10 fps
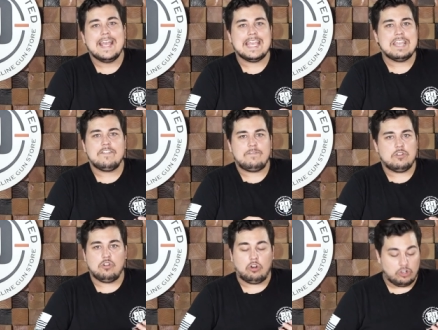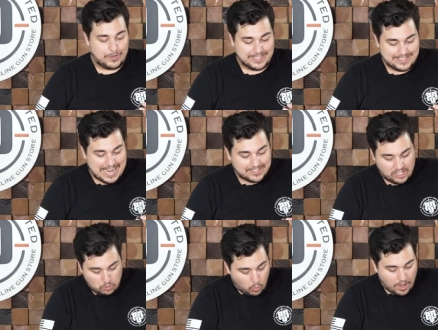Even if you don't know
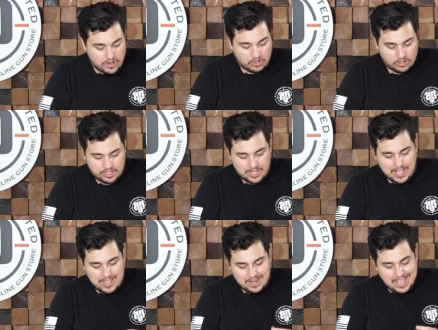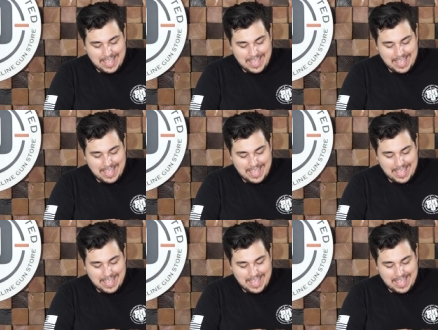exactly what you're looking at,